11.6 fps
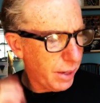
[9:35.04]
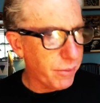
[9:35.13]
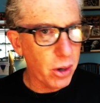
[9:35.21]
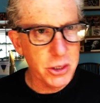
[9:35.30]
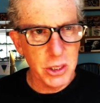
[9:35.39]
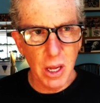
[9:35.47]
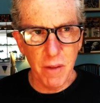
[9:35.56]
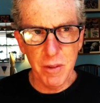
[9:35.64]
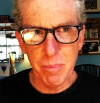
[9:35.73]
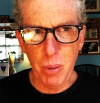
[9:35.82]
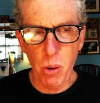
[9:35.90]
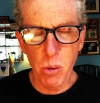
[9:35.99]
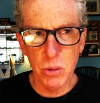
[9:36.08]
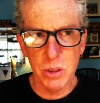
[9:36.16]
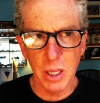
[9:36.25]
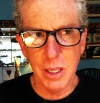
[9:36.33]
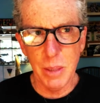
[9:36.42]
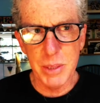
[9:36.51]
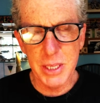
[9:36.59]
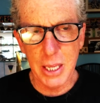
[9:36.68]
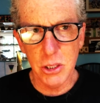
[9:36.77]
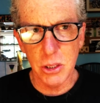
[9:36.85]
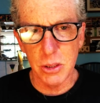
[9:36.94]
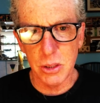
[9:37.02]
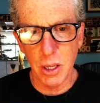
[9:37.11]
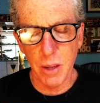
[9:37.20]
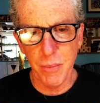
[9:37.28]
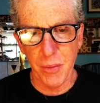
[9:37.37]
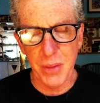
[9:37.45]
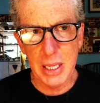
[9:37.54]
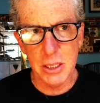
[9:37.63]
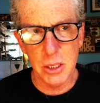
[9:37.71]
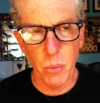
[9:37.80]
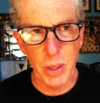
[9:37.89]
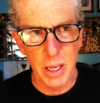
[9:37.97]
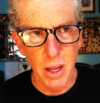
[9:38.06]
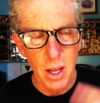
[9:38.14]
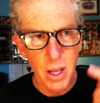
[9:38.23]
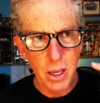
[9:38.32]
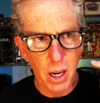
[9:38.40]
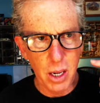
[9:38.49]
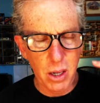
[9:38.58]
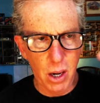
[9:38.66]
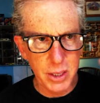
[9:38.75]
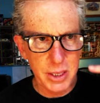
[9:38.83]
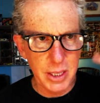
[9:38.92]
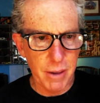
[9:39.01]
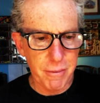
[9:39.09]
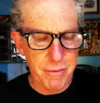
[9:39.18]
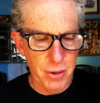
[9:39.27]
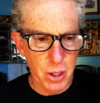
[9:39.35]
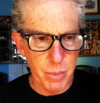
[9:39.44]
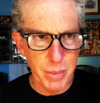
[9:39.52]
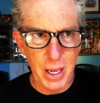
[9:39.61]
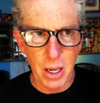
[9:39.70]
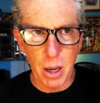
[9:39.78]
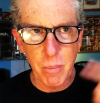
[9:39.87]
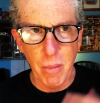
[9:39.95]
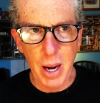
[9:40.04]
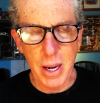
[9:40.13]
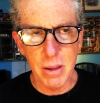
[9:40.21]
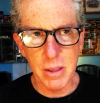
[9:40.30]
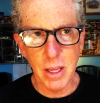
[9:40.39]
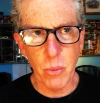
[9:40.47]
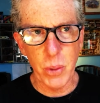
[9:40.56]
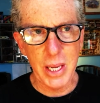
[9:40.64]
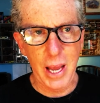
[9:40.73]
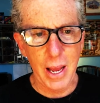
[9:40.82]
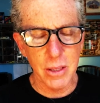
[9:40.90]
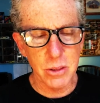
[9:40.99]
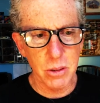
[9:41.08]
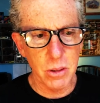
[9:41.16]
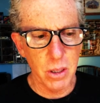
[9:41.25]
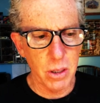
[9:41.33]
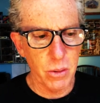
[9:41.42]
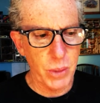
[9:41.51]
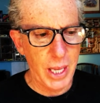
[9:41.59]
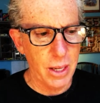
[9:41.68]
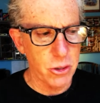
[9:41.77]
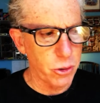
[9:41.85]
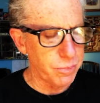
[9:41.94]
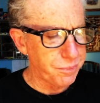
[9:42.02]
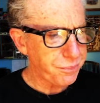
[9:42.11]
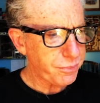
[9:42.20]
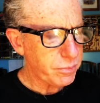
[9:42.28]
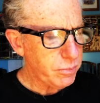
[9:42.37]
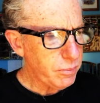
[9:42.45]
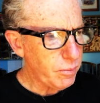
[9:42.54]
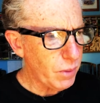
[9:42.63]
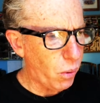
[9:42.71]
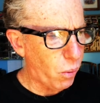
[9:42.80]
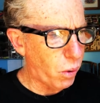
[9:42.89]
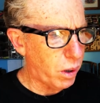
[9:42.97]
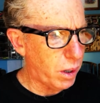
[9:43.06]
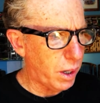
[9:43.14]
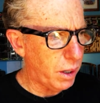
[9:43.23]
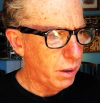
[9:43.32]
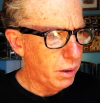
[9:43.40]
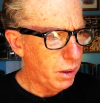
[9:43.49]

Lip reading: of our self-imposed limitations, of the things that we constantly affirm in our mind that we can't do. Or